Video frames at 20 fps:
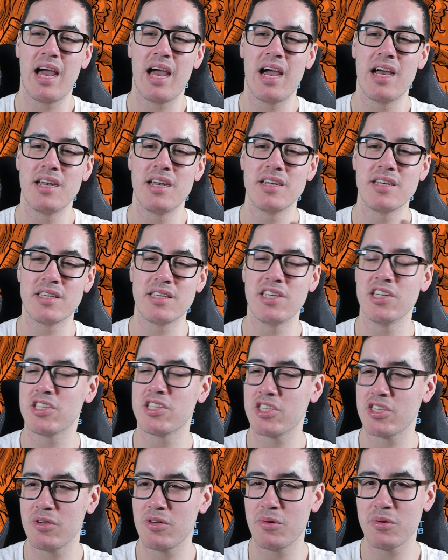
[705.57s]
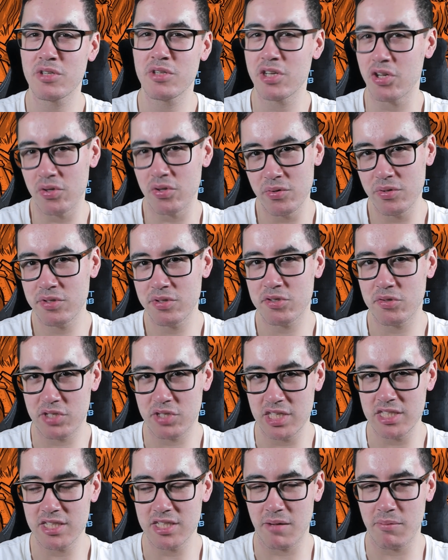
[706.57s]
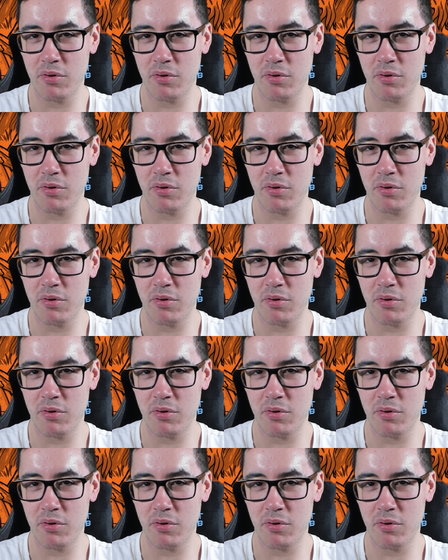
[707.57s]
an additional 2 strategic